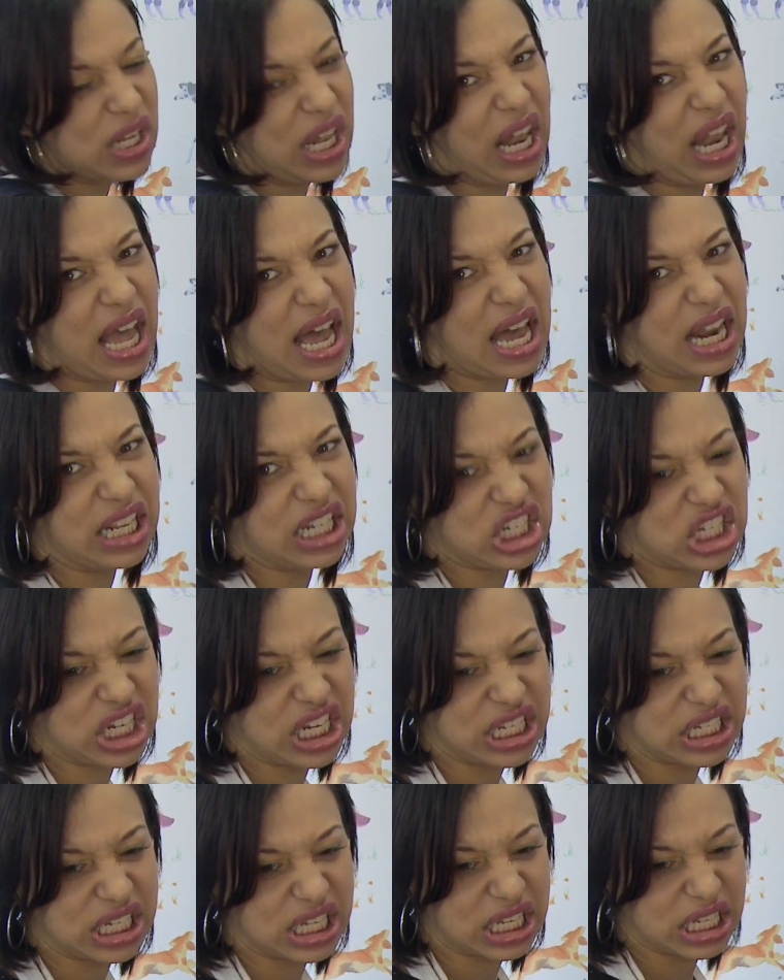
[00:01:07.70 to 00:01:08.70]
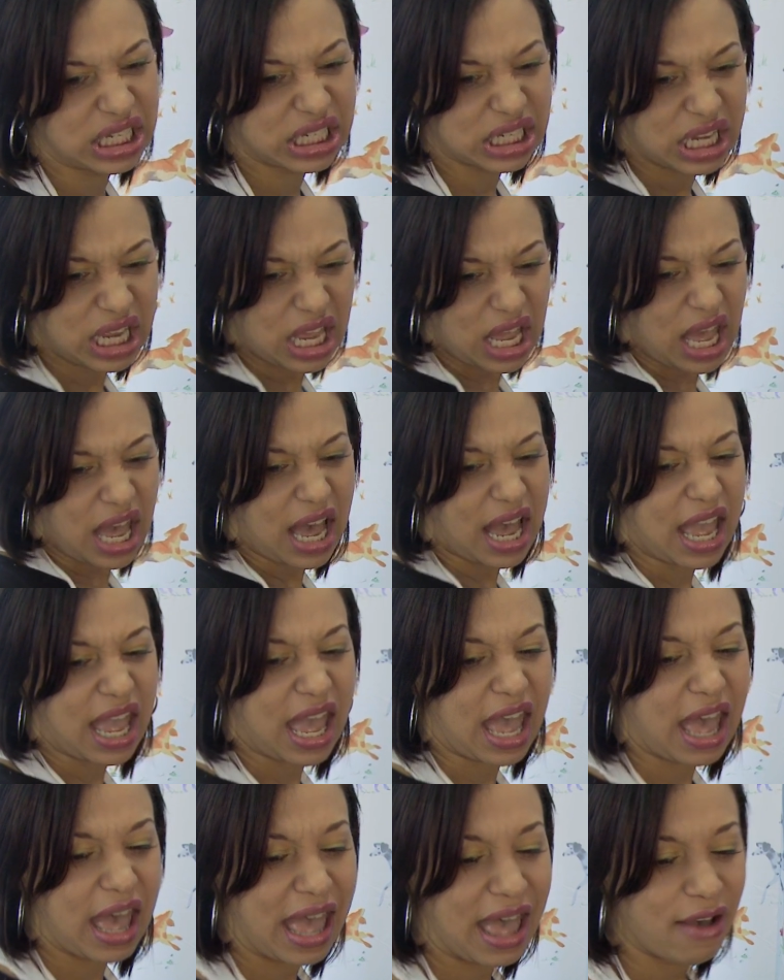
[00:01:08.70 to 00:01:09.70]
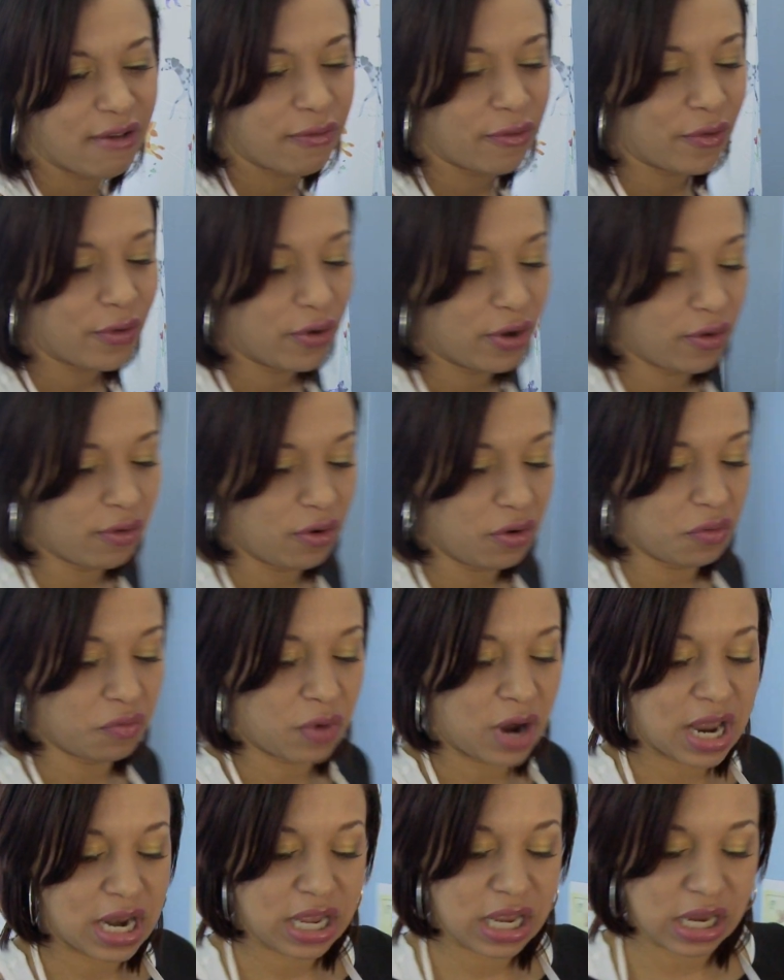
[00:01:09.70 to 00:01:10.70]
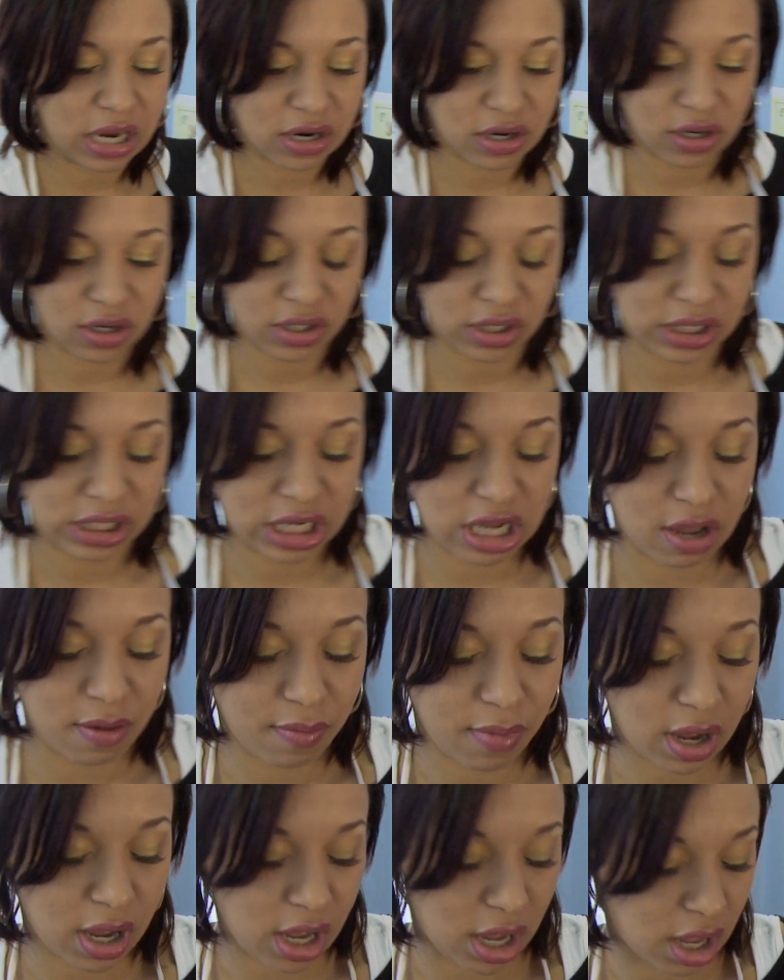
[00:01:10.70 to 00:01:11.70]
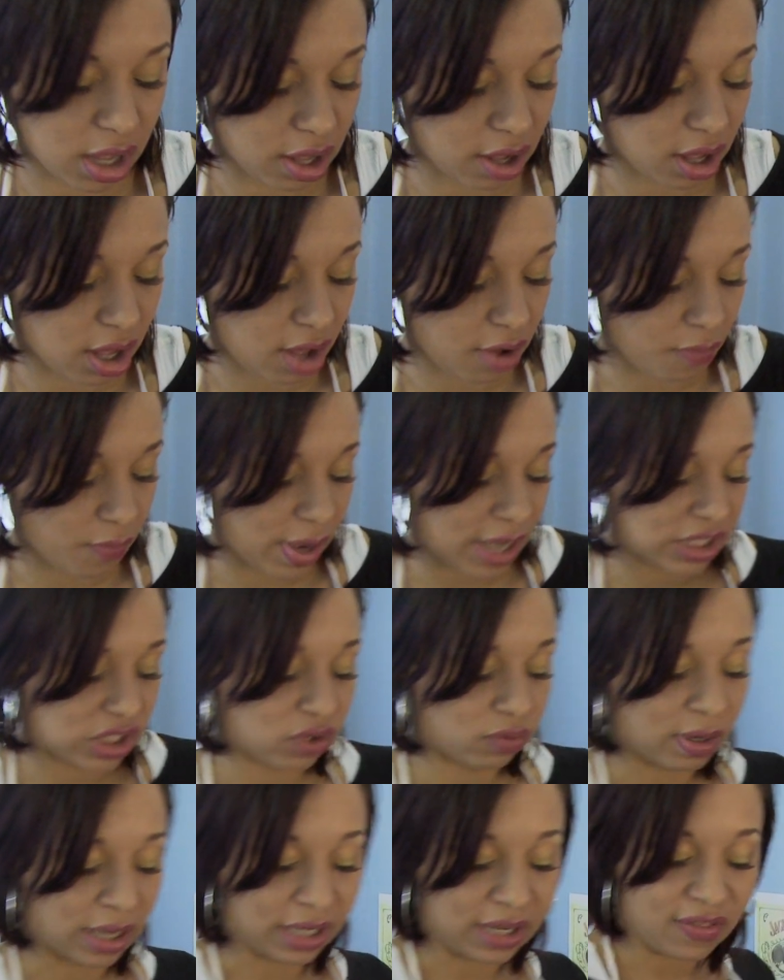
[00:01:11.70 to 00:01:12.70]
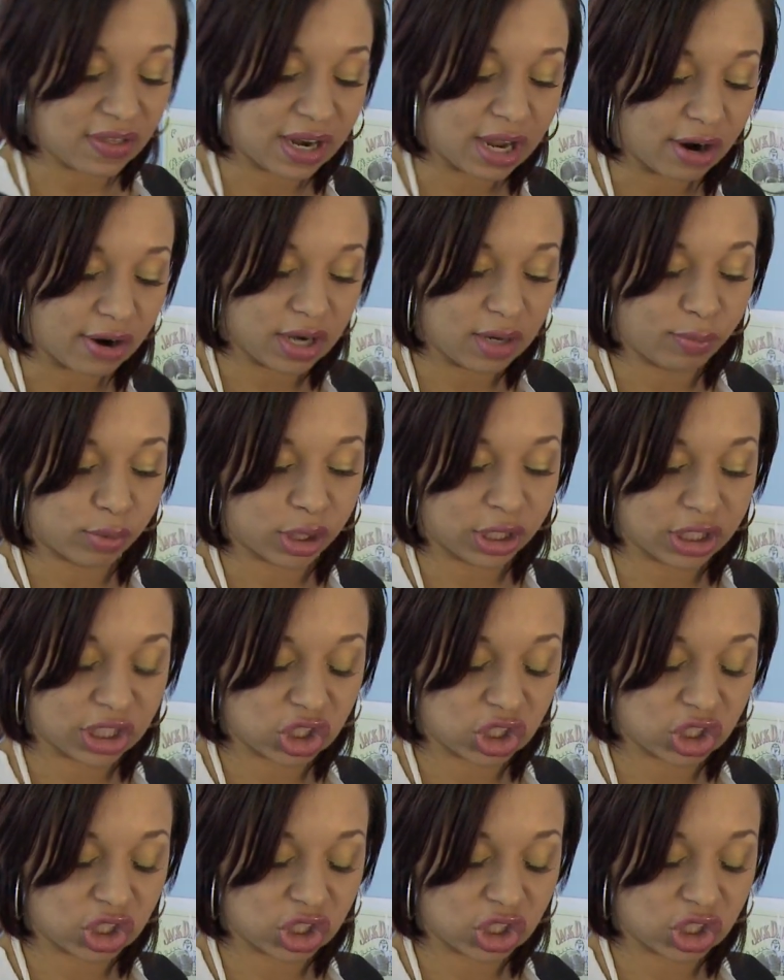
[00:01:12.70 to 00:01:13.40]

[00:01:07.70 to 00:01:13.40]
a lot of cheeses. I have right here some mozzarella that I already bought